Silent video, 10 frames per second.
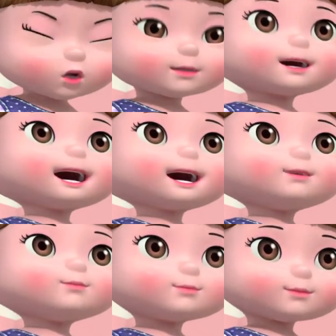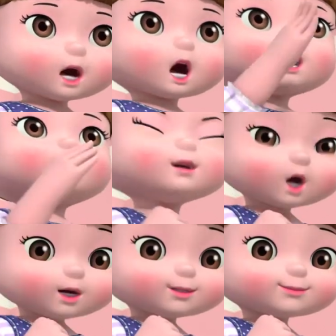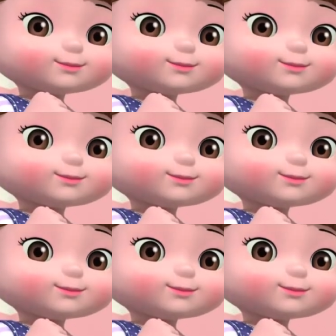Oh, yeah. I like it.